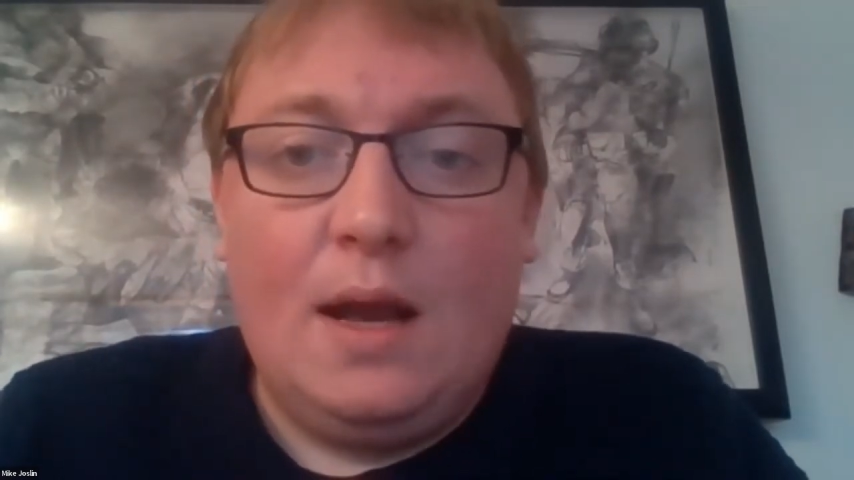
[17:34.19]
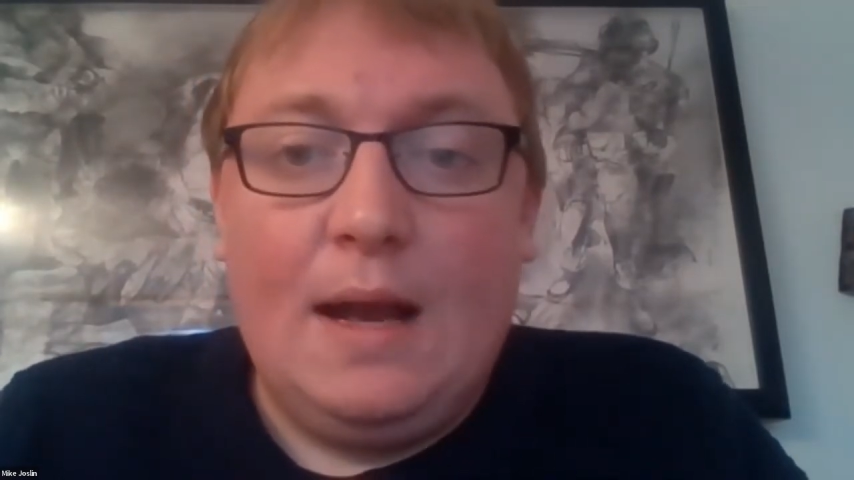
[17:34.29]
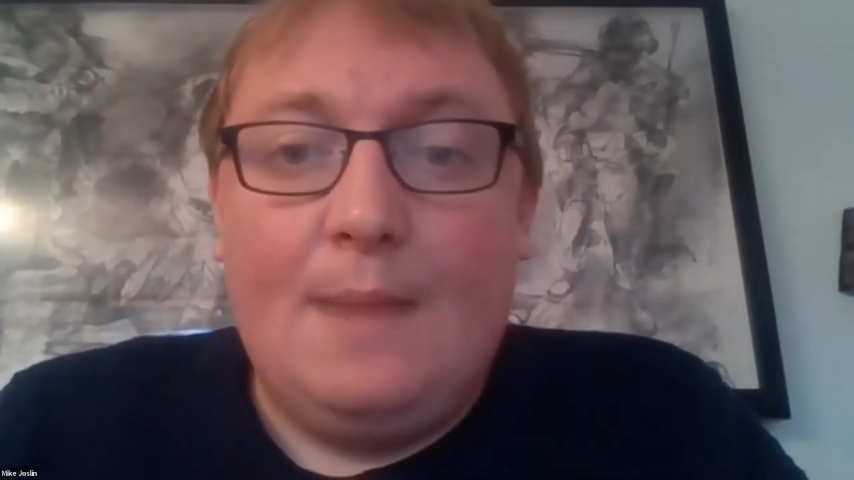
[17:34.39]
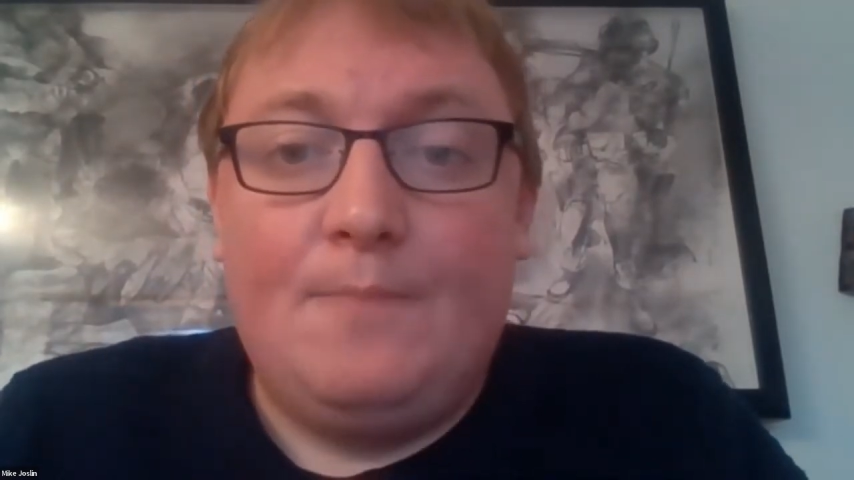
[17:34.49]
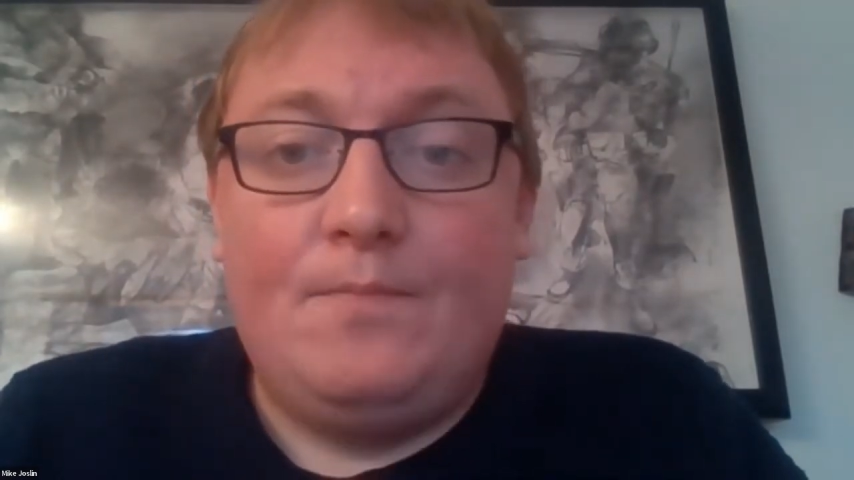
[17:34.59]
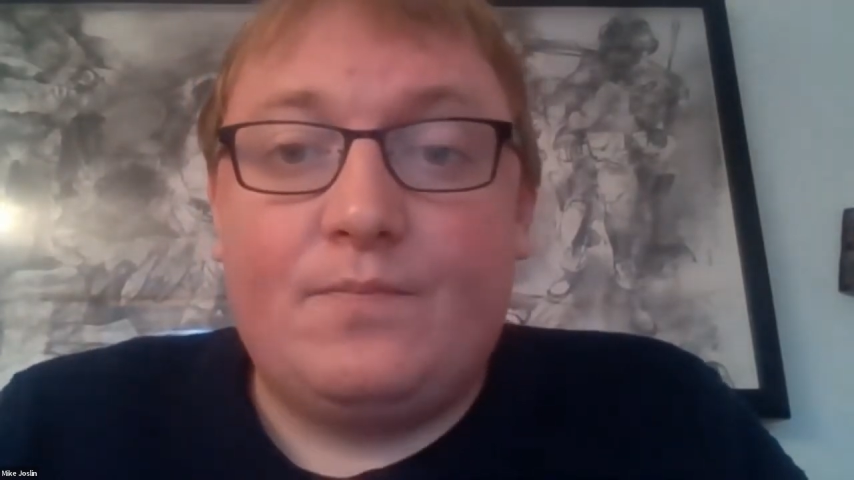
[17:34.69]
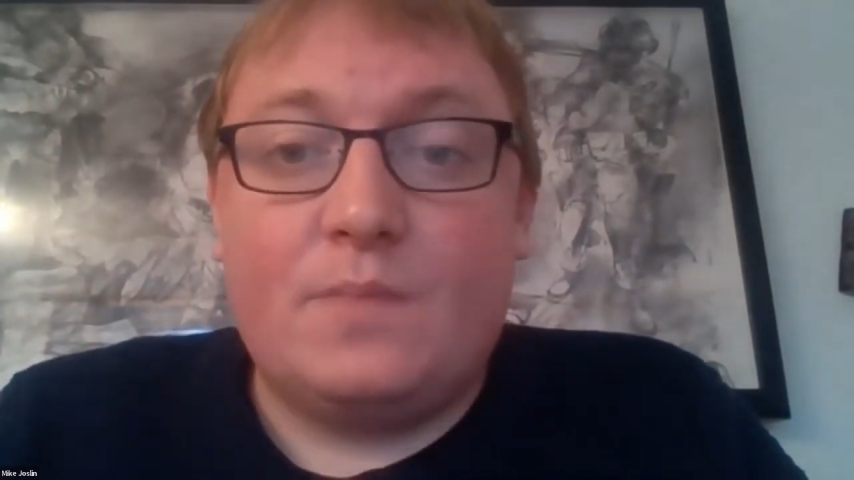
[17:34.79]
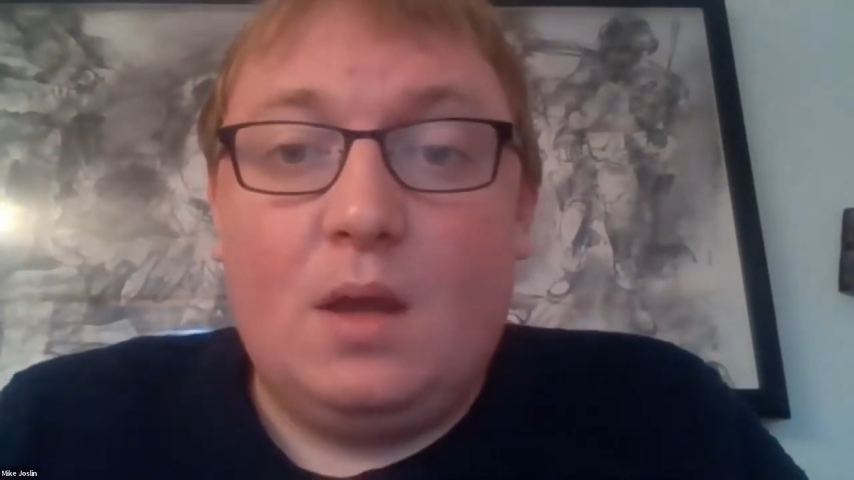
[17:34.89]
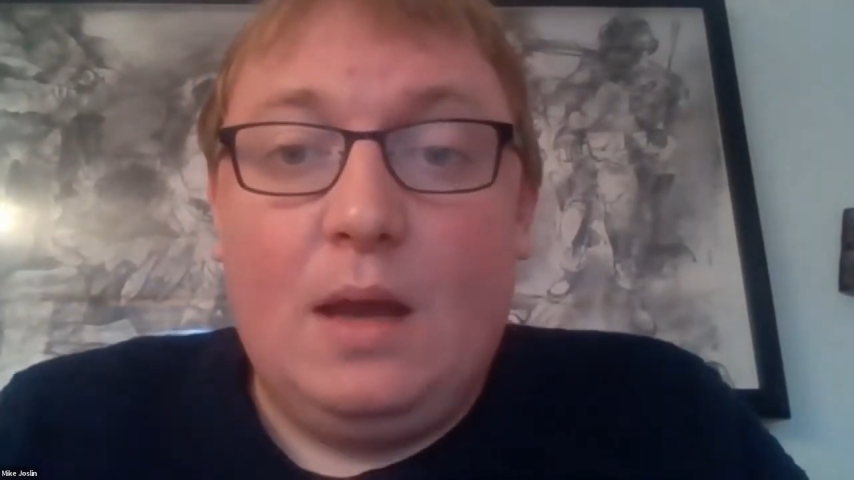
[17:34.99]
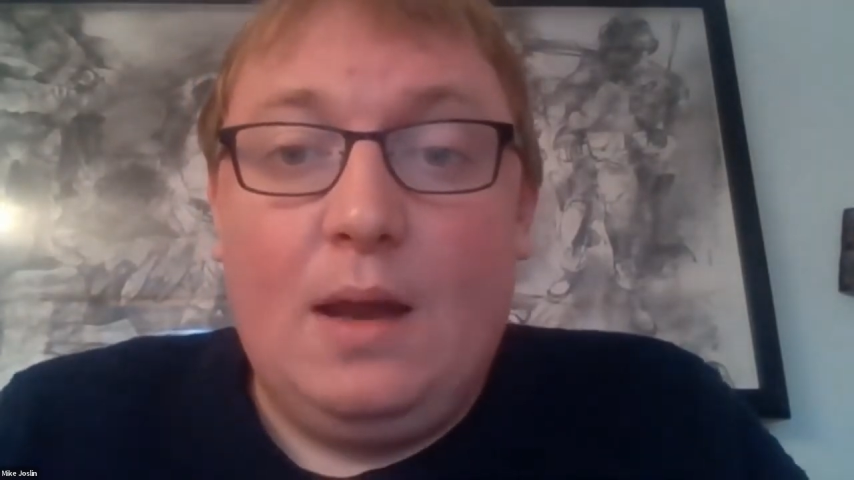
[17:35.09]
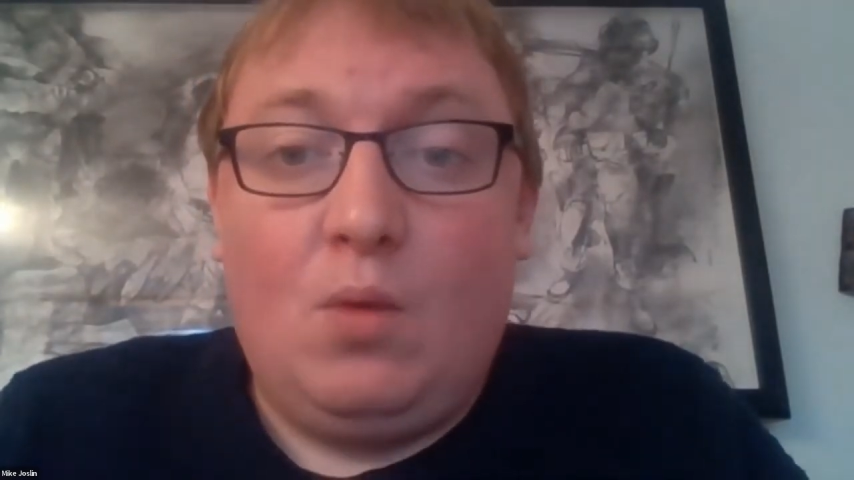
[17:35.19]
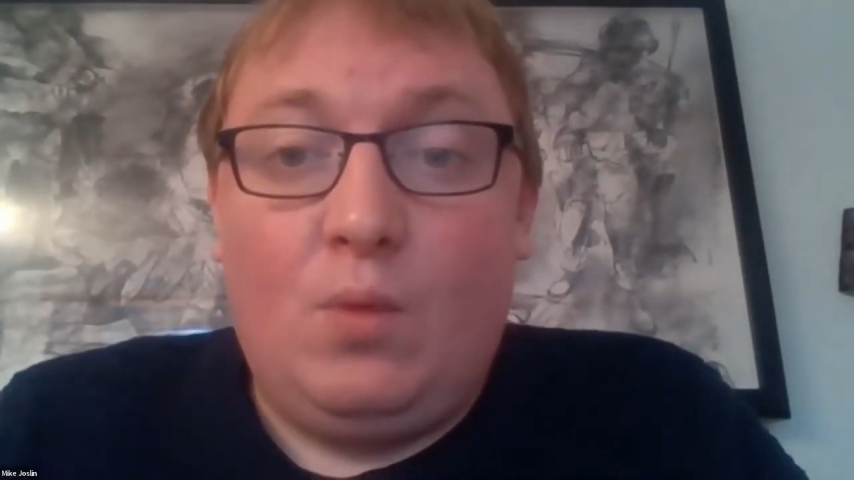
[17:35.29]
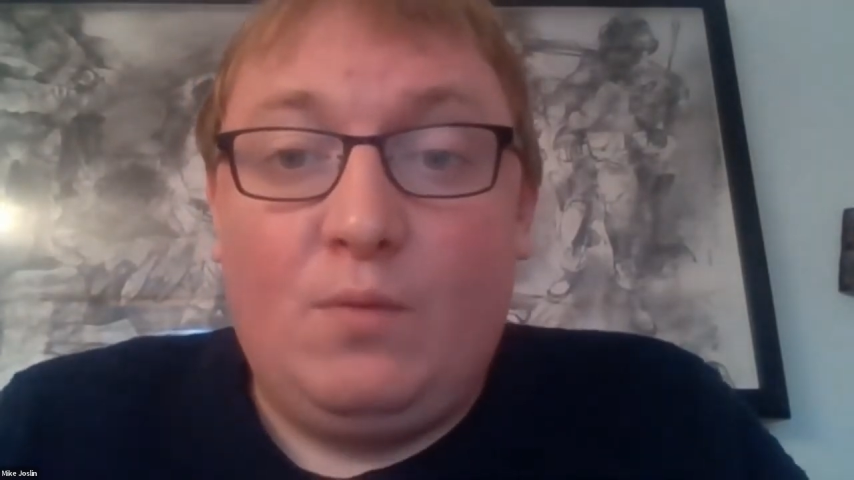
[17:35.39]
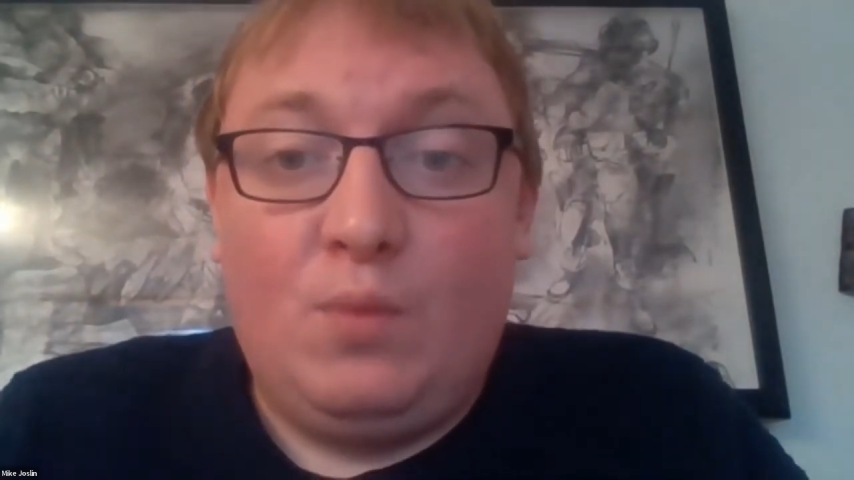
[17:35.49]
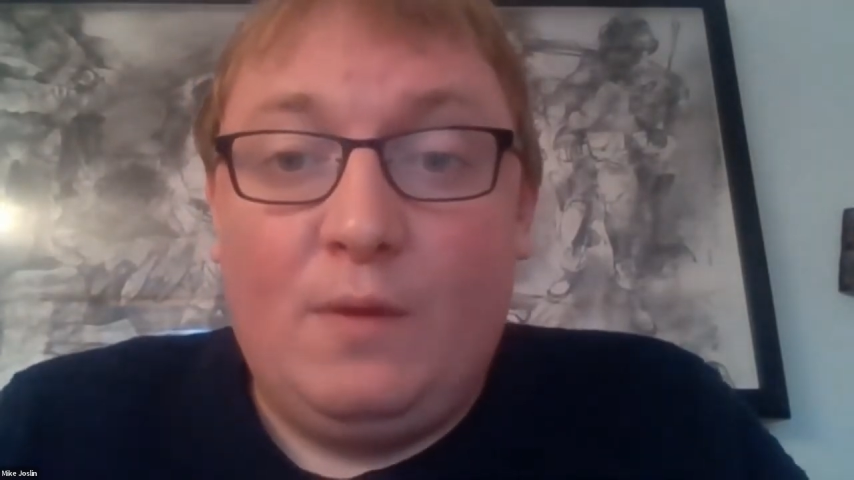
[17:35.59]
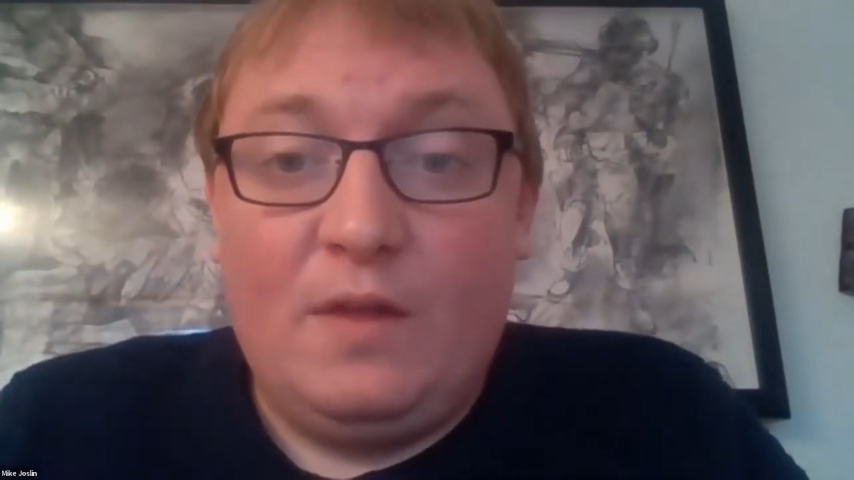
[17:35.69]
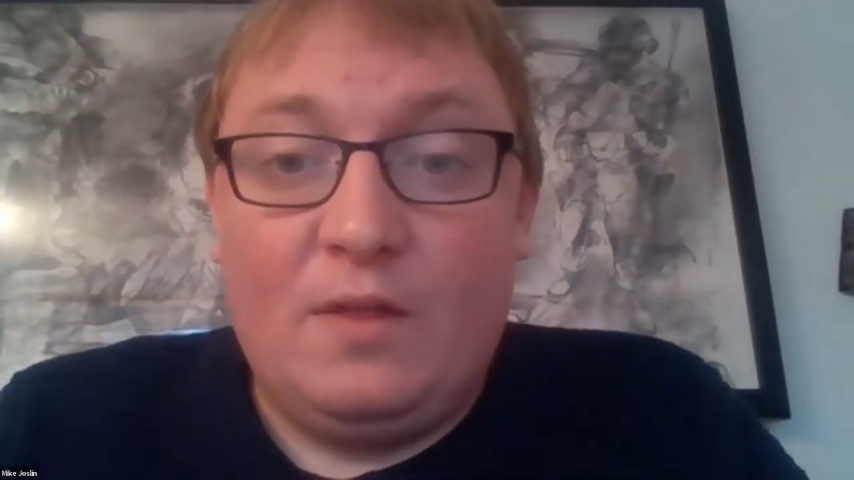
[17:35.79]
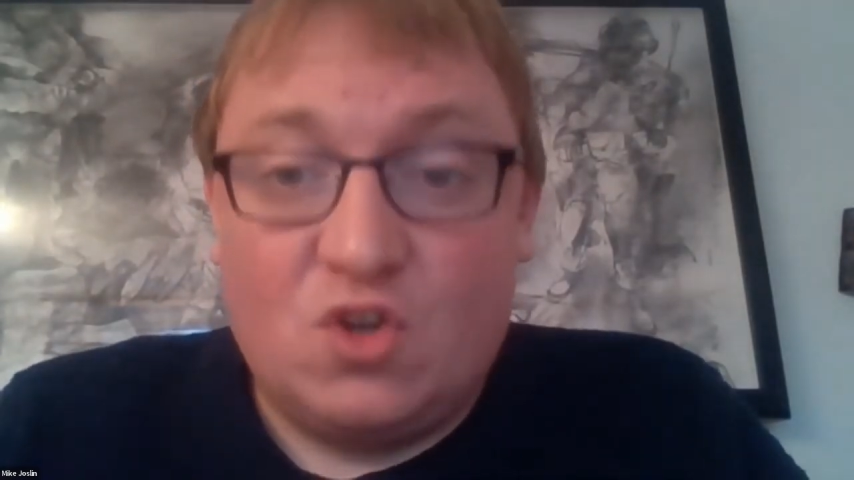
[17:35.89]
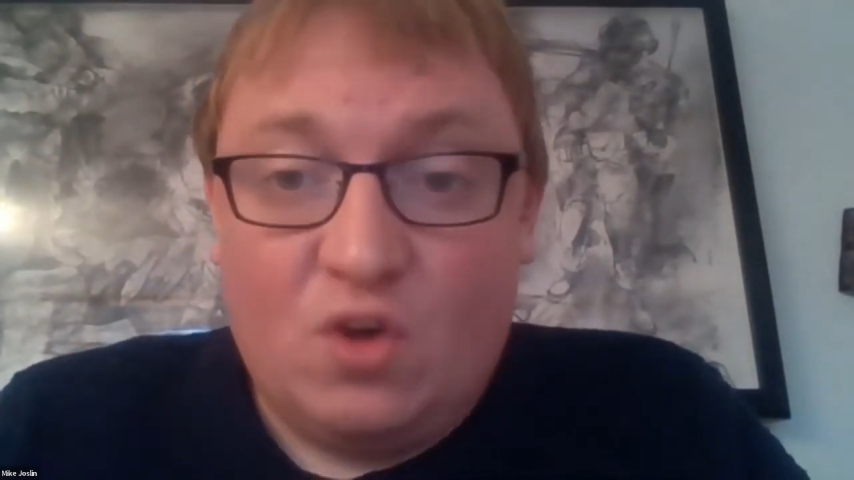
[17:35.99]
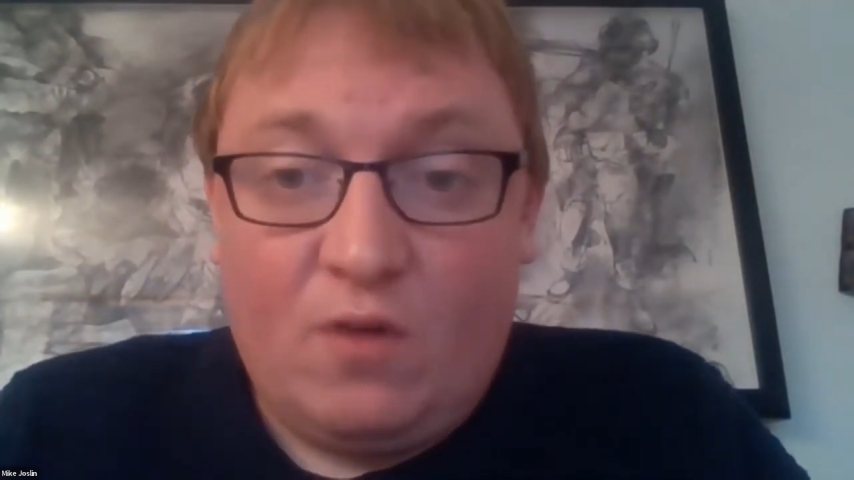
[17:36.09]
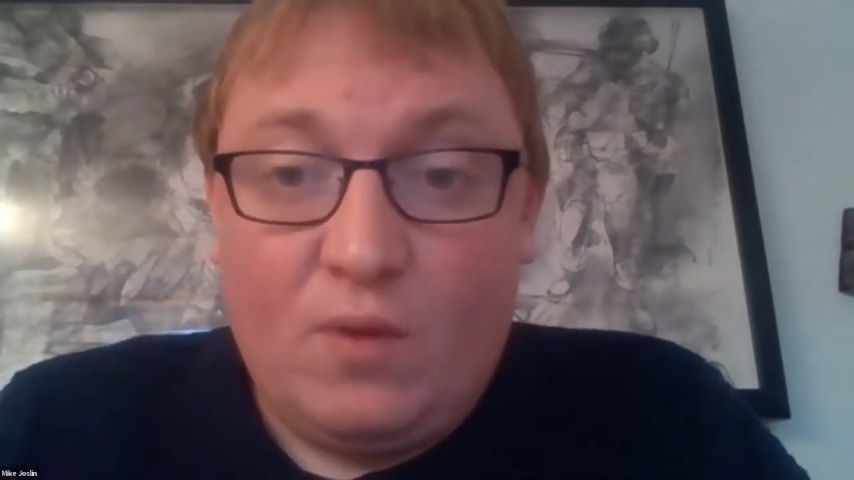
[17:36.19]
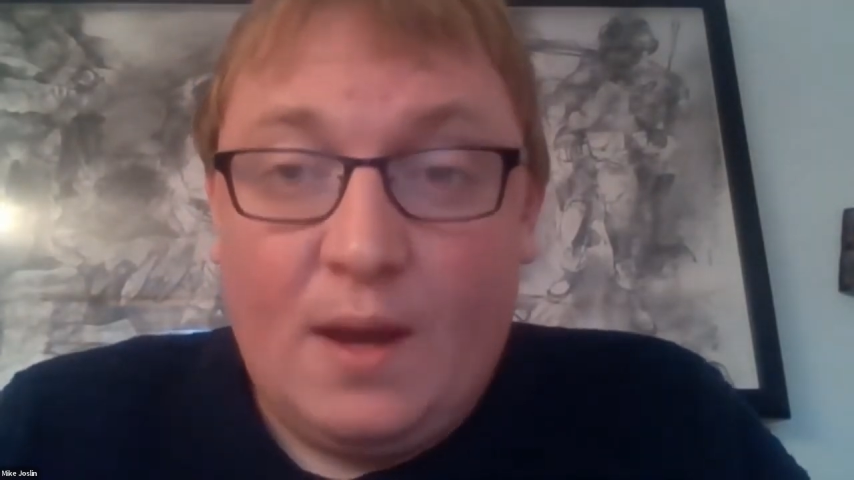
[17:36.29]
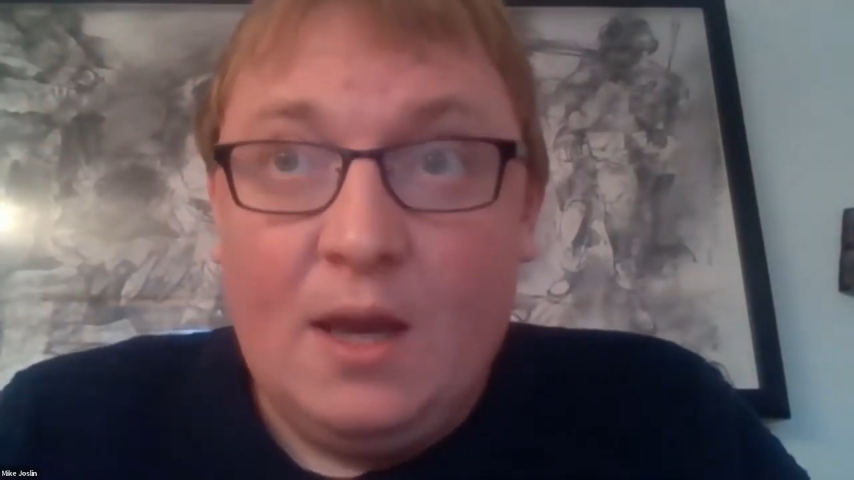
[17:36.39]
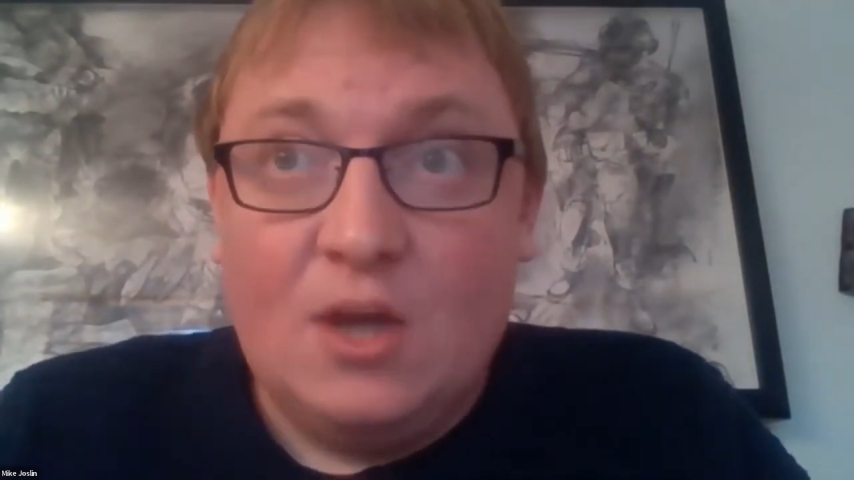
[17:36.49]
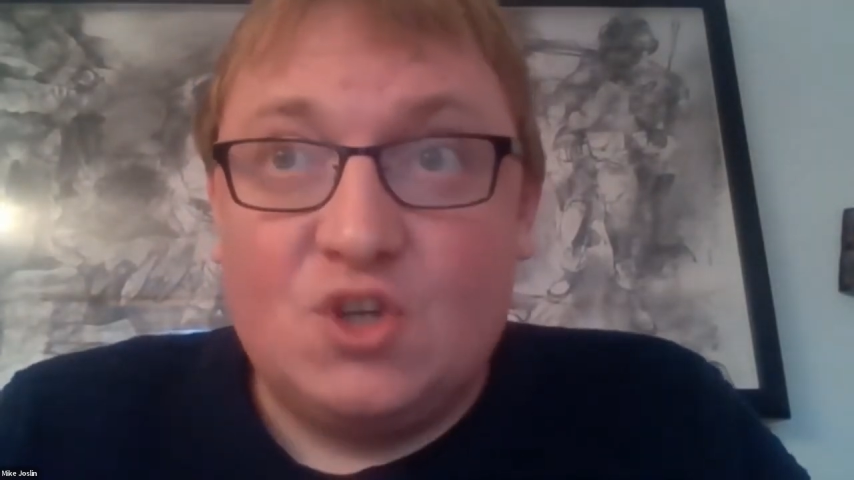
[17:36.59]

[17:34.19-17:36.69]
the software.